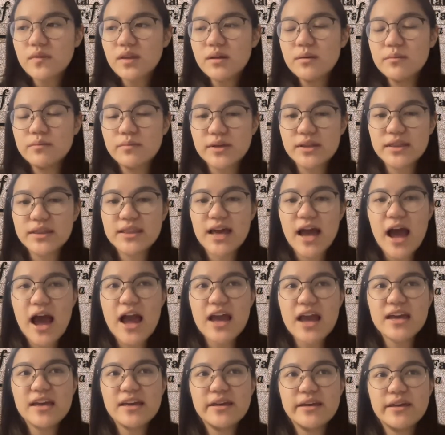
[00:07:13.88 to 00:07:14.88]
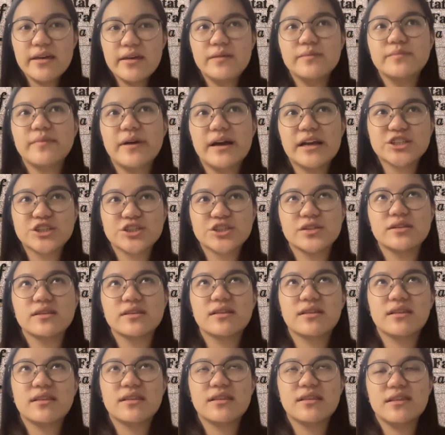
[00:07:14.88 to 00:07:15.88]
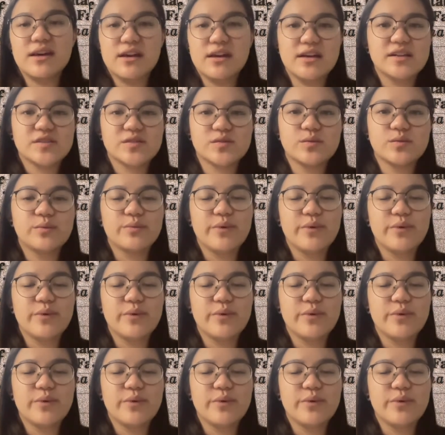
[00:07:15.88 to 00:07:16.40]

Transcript: but I imagined things